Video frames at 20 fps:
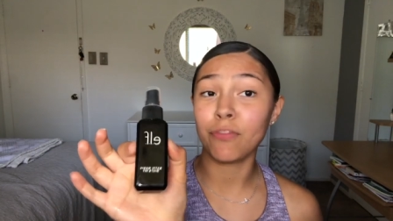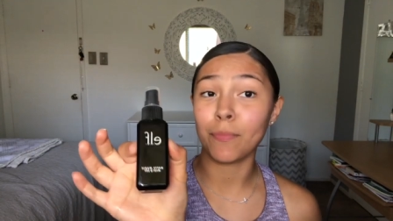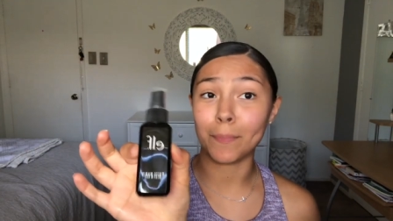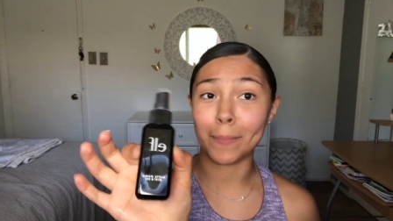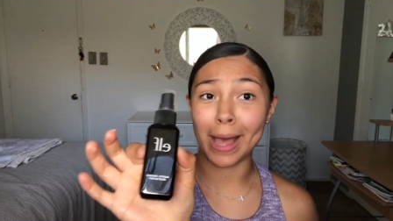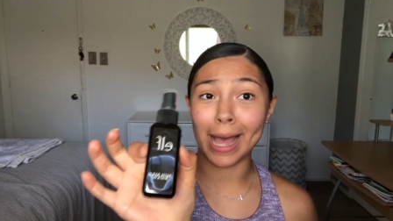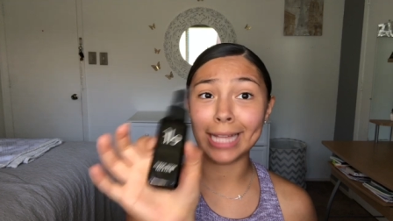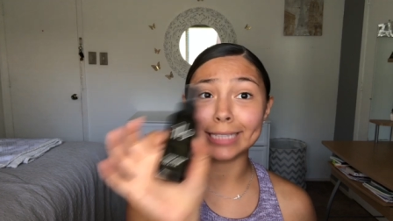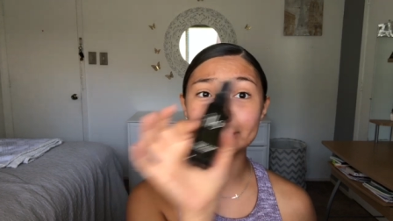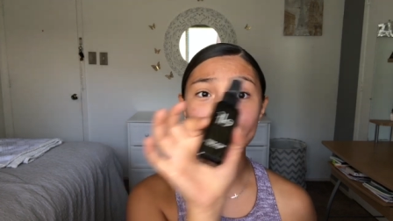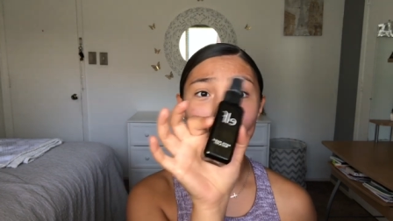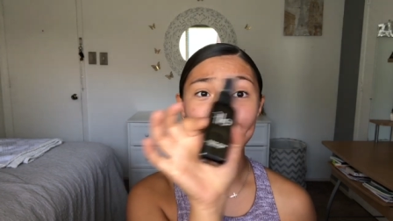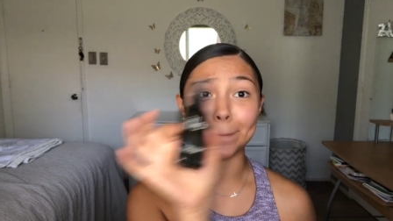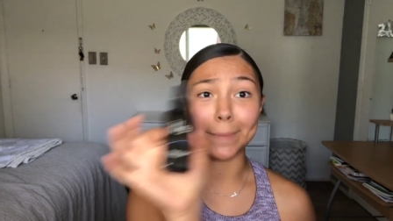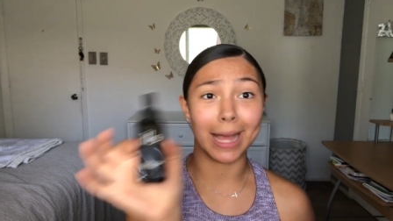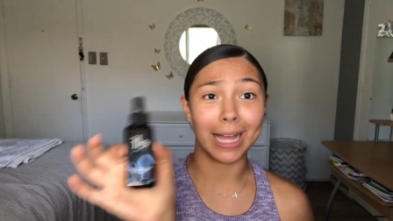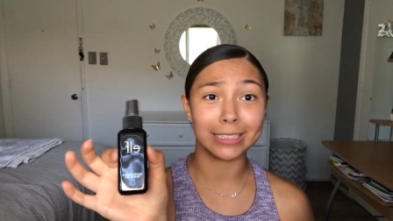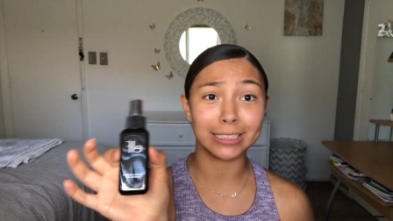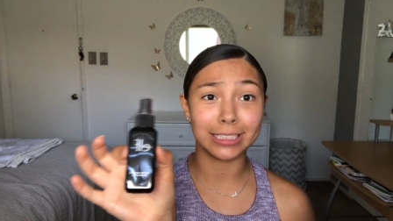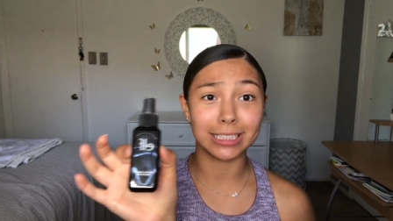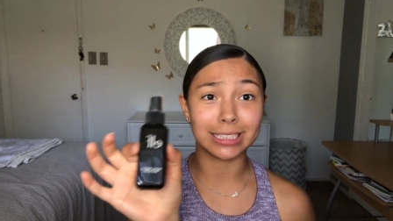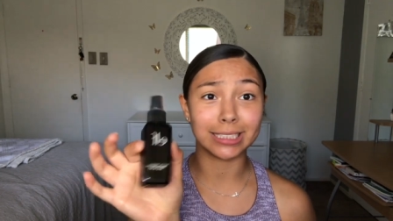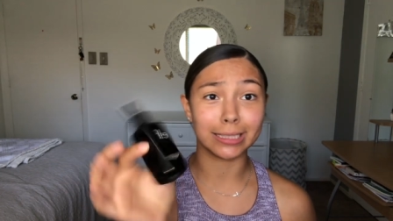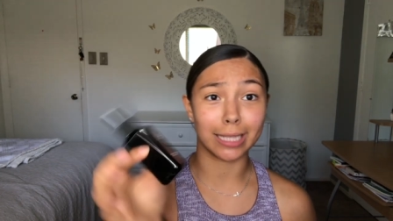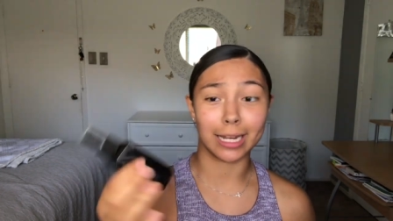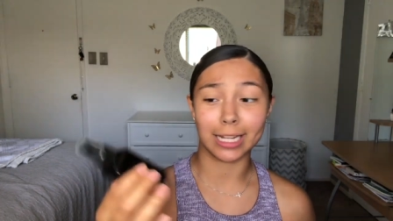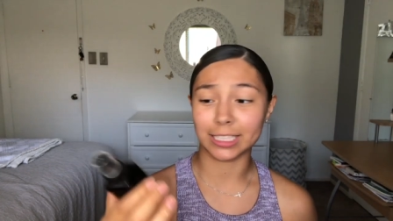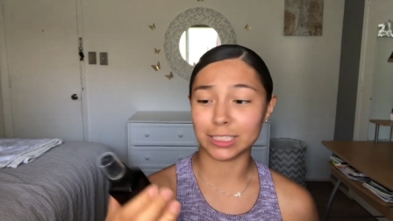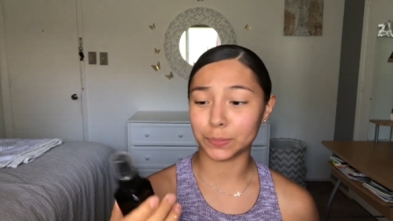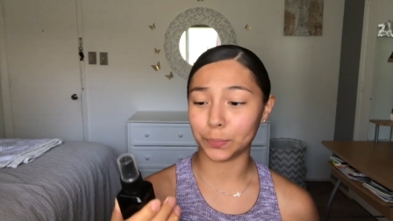Matte Magic
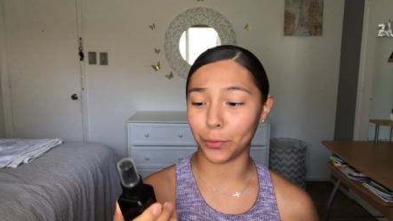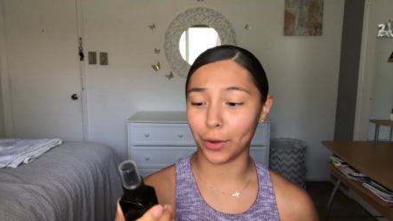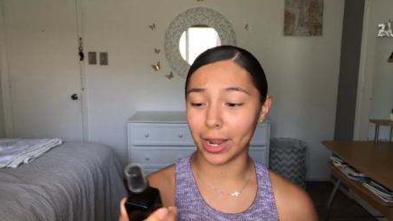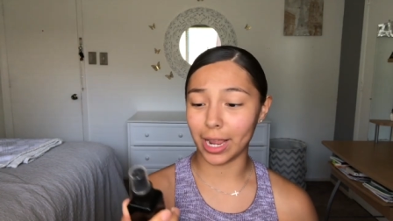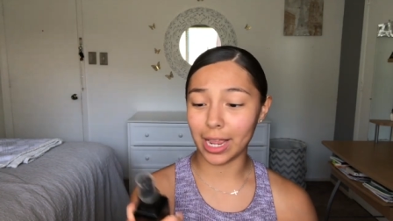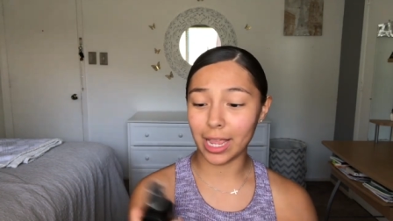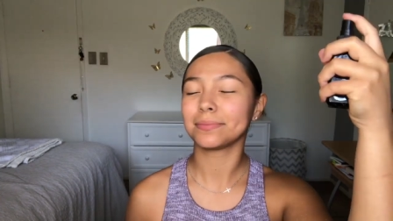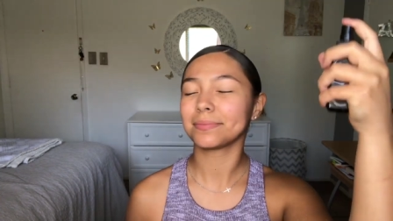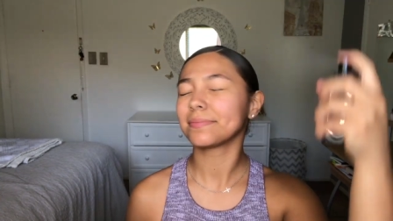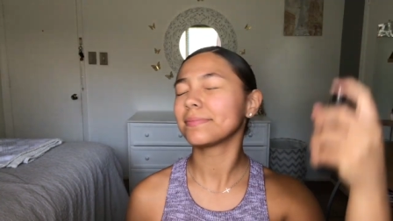Setting Spray.